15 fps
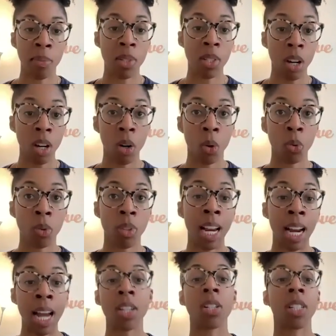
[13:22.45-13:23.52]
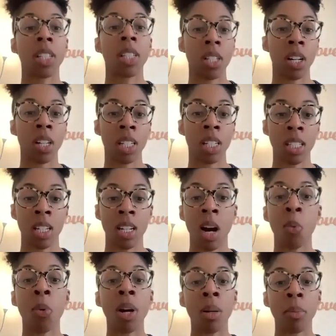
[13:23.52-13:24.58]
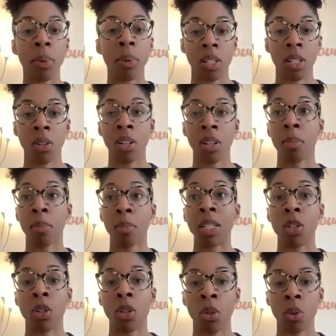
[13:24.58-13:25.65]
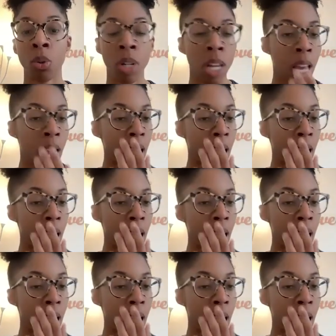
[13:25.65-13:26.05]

So that actually turned into not one persona, but two.